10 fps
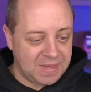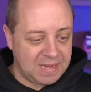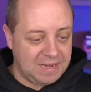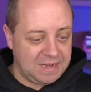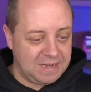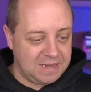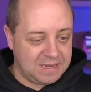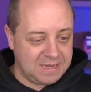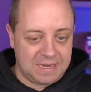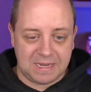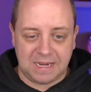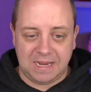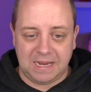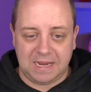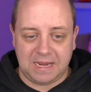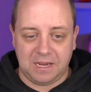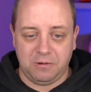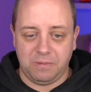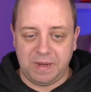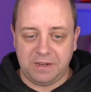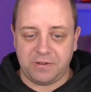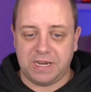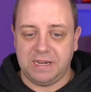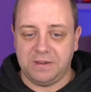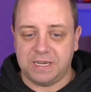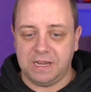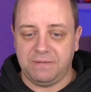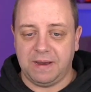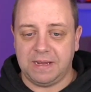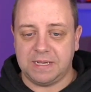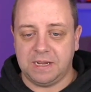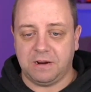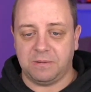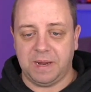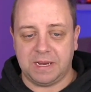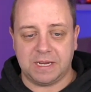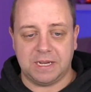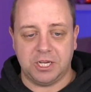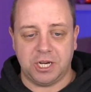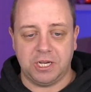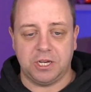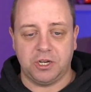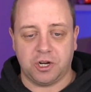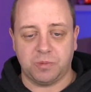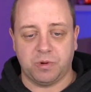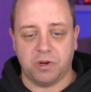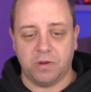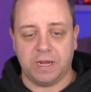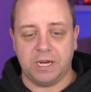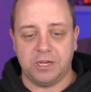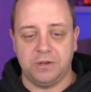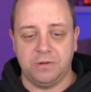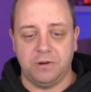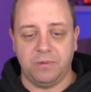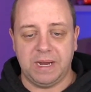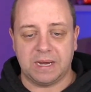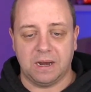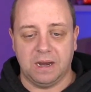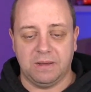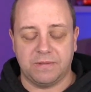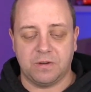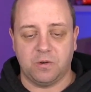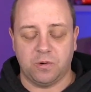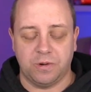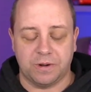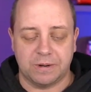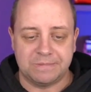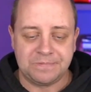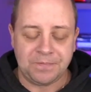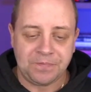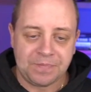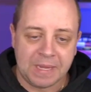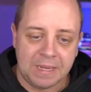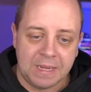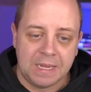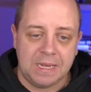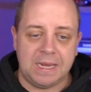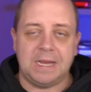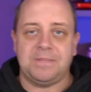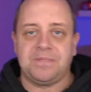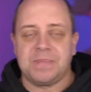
Teslink, it will be interesting to see if legacy car makers can change the charge port location to the rear left corner. Yeah.